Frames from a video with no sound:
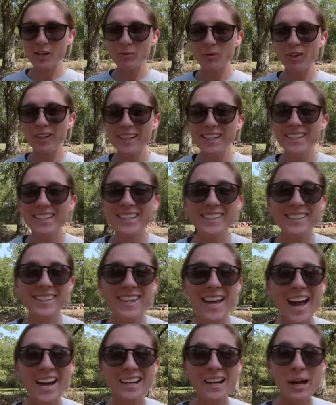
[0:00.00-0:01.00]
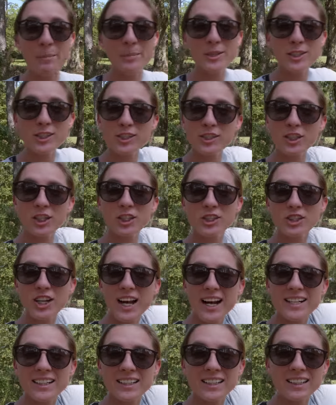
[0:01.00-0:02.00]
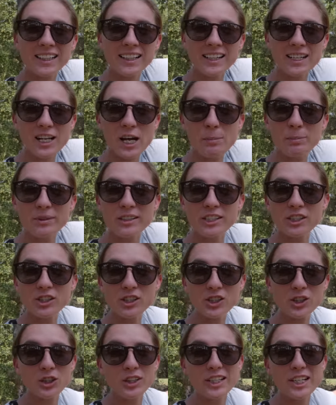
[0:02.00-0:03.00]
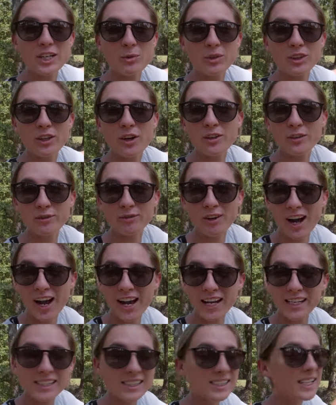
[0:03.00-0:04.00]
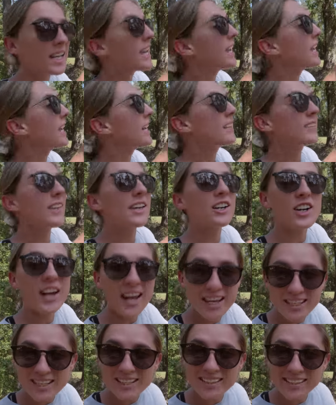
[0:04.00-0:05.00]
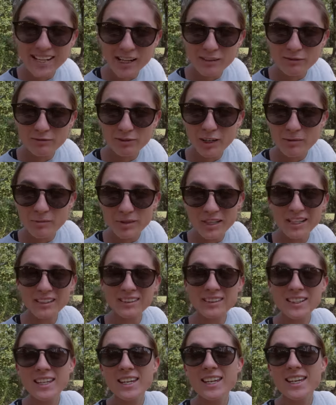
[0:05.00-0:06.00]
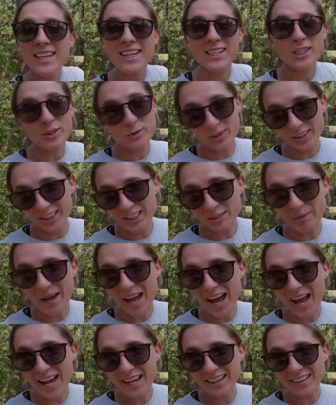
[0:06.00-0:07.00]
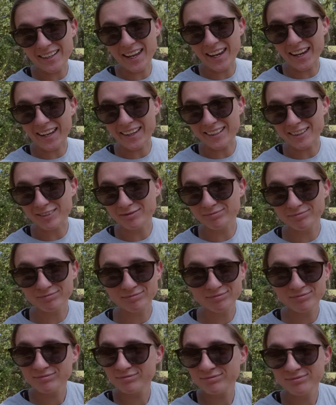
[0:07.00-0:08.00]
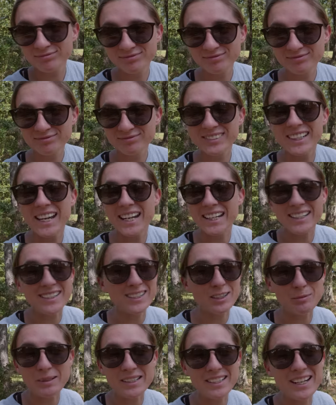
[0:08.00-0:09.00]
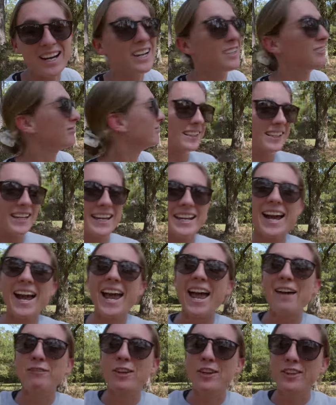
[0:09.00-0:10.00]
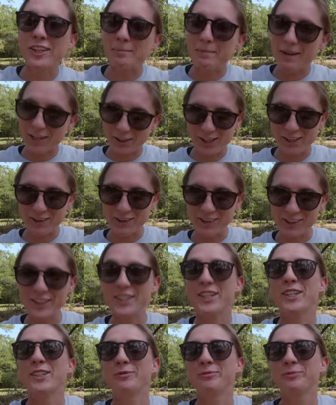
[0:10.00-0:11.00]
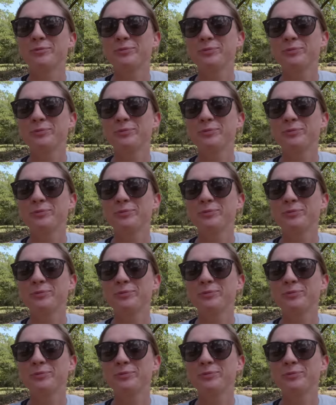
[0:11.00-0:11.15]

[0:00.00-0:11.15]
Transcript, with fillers: While he does that, I'm gonna start trying to clean up this tree with all the vines that are hanging down from it. It's really bad and it needs to be done. And I have nothing better else to do.